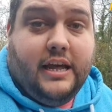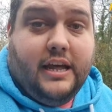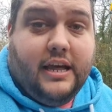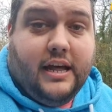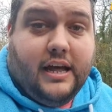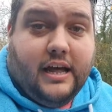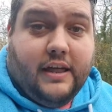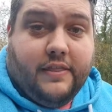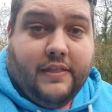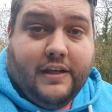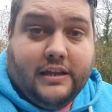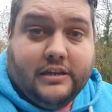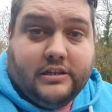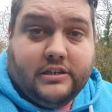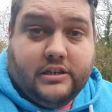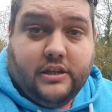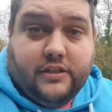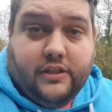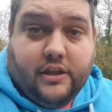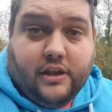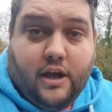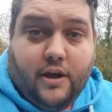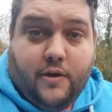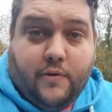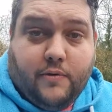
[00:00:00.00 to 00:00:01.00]
That's
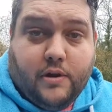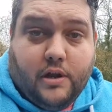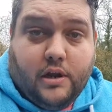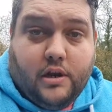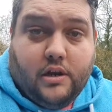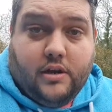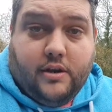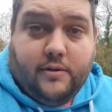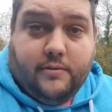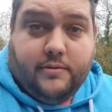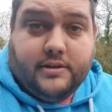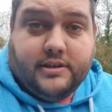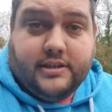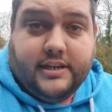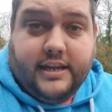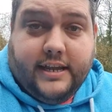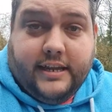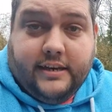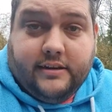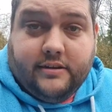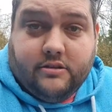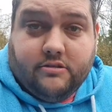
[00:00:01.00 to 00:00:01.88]
the code LUKEC.